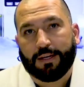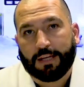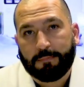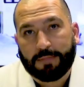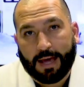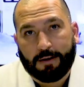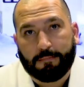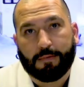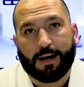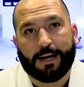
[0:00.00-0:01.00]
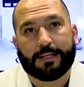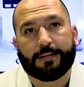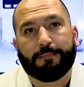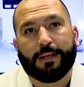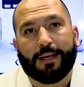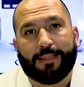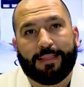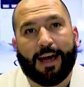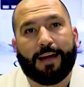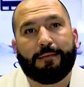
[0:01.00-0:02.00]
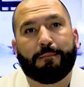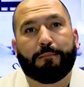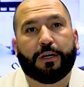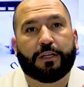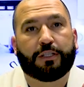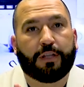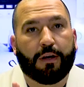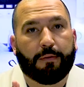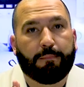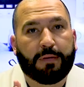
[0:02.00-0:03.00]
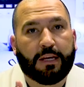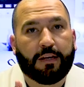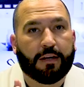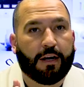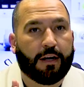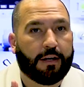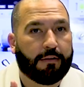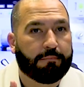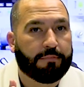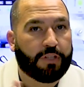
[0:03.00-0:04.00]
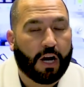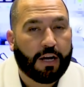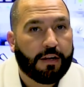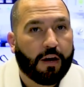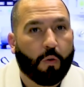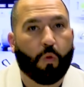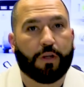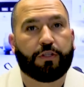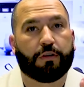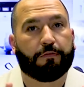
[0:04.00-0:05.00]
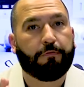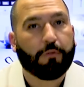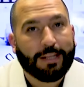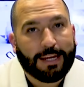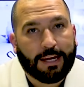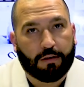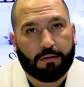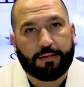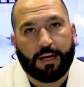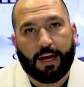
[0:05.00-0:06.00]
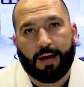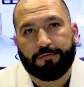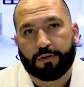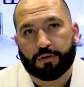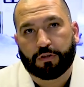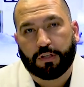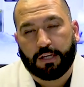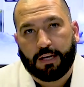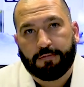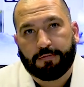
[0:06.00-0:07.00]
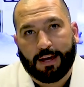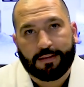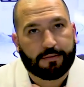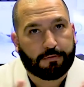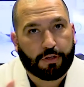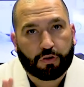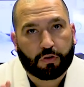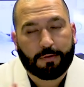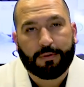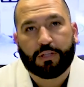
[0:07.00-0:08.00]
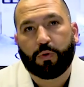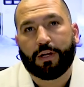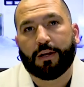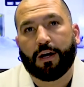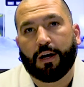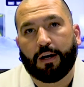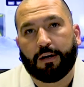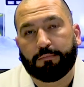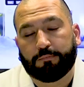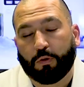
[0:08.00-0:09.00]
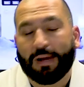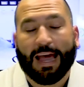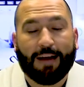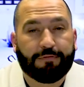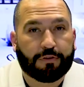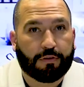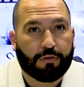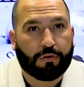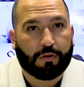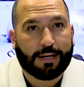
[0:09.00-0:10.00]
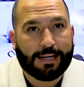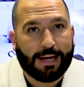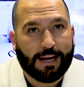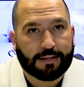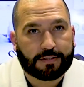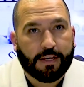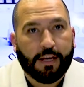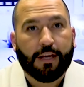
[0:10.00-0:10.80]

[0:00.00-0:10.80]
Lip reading: Keep that in mind. That must be done once you're fully healed after your sleeve. That's usually between, after 30 days.